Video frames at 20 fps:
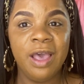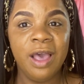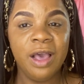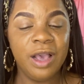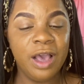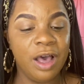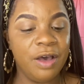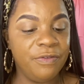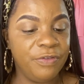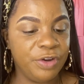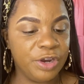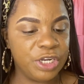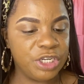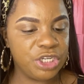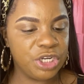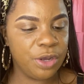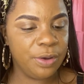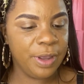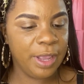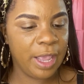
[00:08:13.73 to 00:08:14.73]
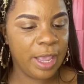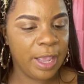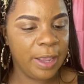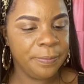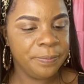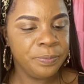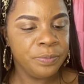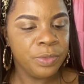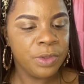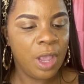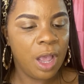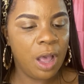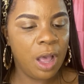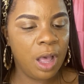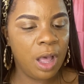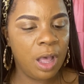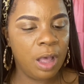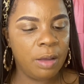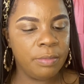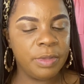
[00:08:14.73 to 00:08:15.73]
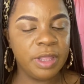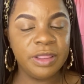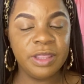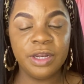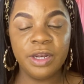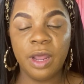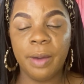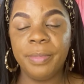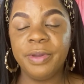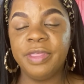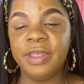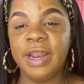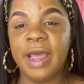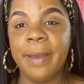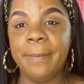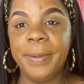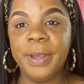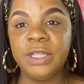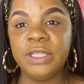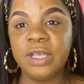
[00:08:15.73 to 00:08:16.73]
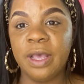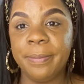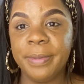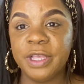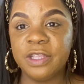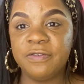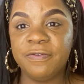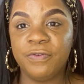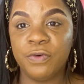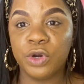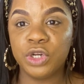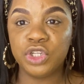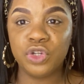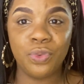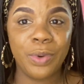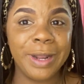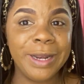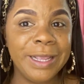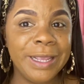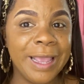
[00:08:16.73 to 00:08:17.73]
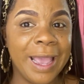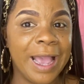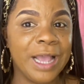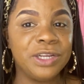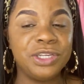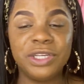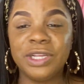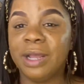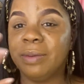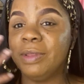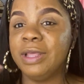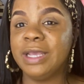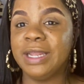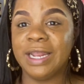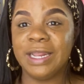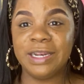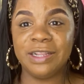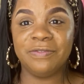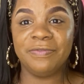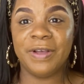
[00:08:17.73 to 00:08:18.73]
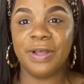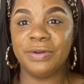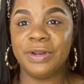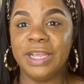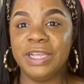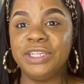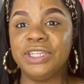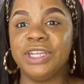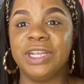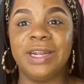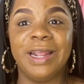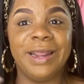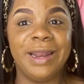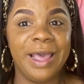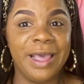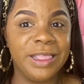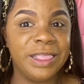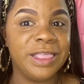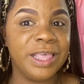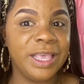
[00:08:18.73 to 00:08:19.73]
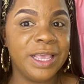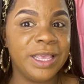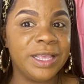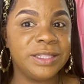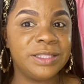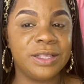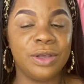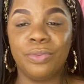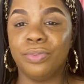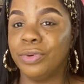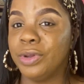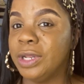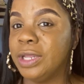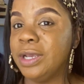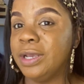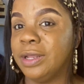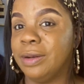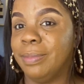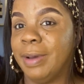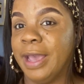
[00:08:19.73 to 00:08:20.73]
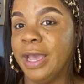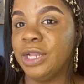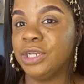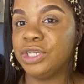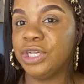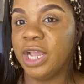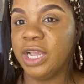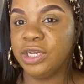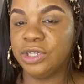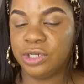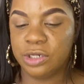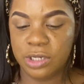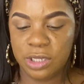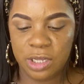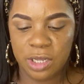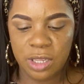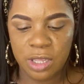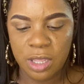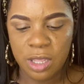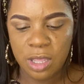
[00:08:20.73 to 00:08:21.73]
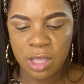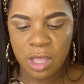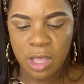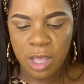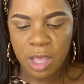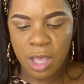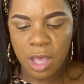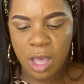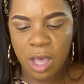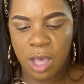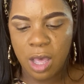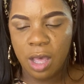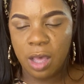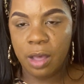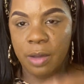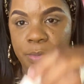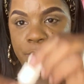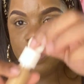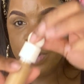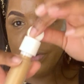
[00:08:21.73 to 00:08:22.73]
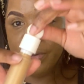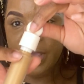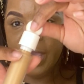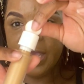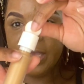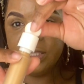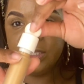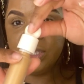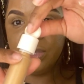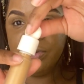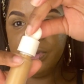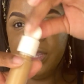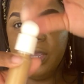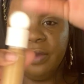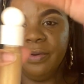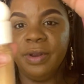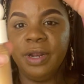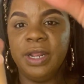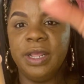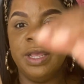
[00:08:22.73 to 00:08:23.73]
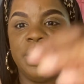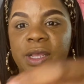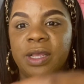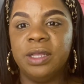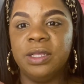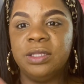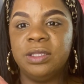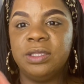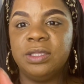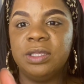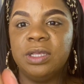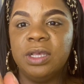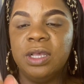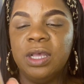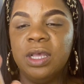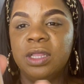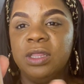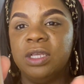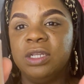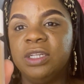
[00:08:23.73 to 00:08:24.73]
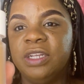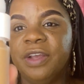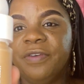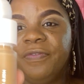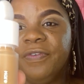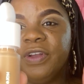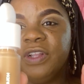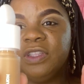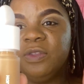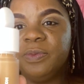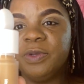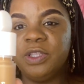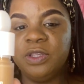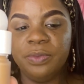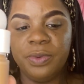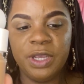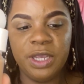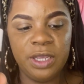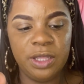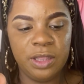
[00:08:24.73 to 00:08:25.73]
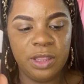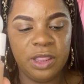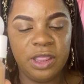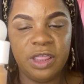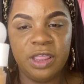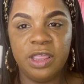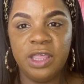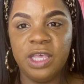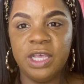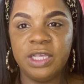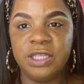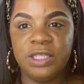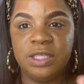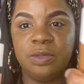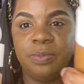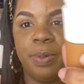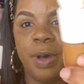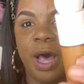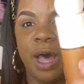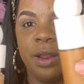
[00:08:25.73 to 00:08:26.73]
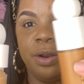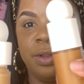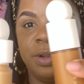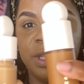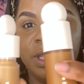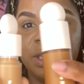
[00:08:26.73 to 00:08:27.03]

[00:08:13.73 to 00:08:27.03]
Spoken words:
coverage. Okay, the number that I picked up is 420. Actually, I'm looking at this foundation and I think it's a really good match actually. Okay, so here it is. The difference between this bottle